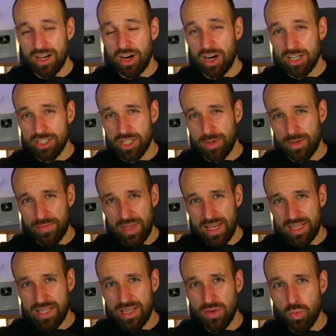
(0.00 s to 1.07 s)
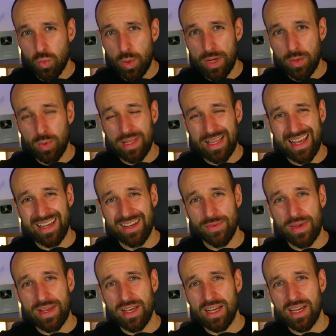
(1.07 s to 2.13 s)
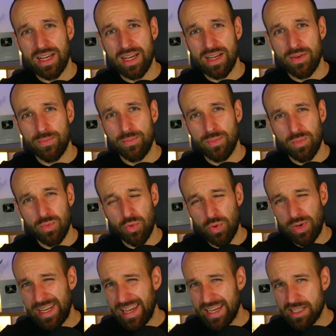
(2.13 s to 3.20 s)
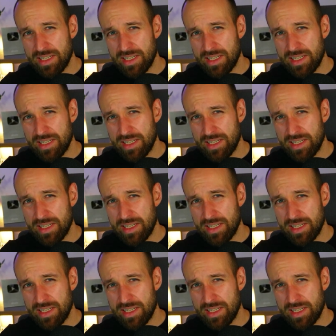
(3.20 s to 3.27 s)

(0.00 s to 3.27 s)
On top of that, we will have React